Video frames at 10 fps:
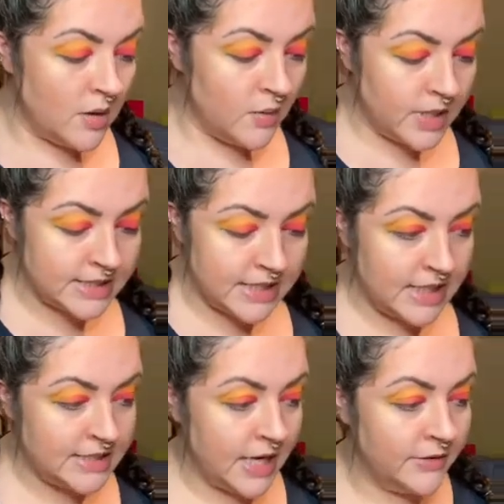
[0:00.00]
we're gonna set
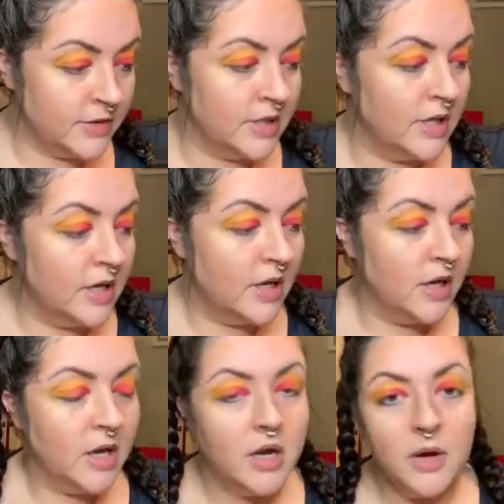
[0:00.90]
that down.
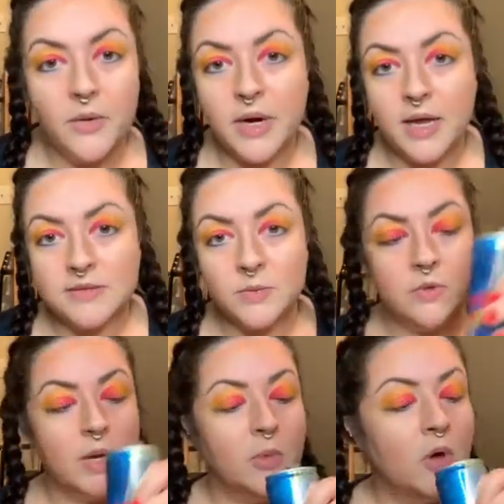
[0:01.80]
We're gonna have some more
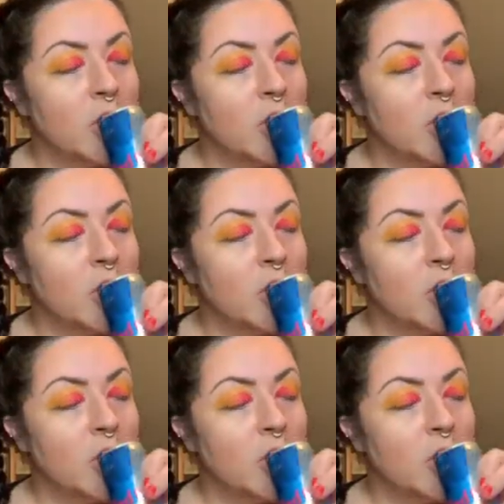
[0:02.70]
Red Bull.